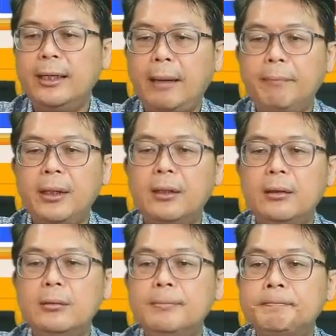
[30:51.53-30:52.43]
Surya
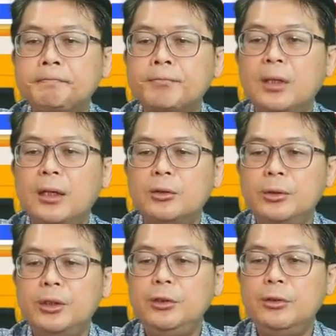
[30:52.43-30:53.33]
Capital,
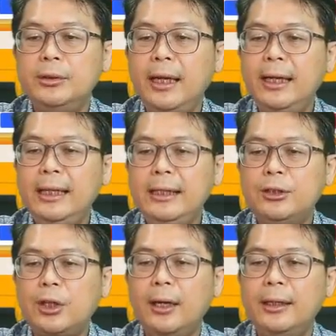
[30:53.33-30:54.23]
switching to a
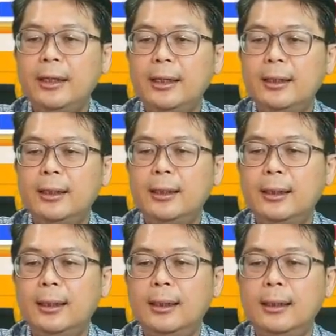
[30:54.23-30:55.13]
daily chart
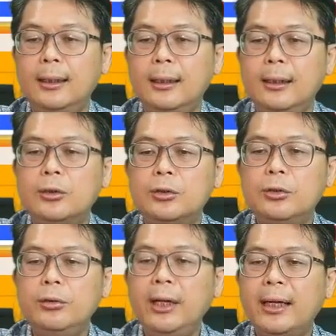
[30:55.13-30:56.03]
here.
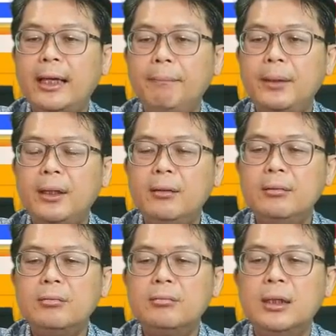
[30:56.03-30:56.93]
Surya
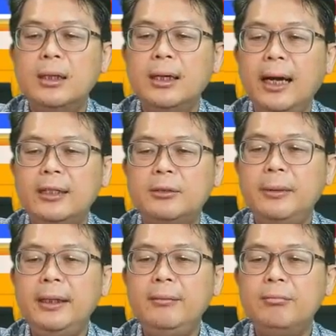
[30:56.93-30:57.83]
Capital
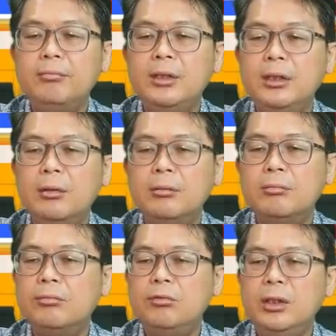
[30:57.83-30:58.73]
has been,
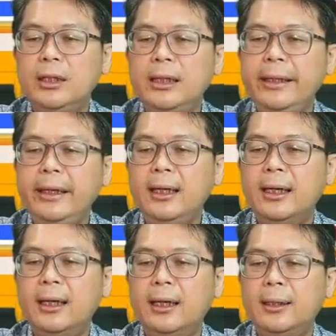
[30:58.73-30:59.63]

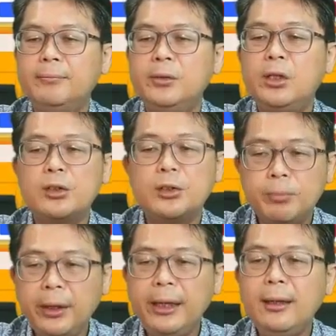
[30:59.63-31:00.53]
really,
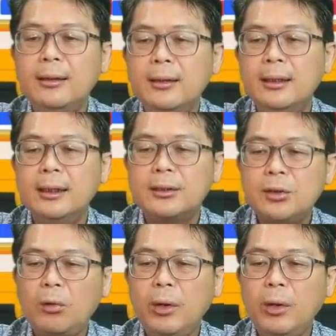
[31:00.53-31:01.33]
you got spring.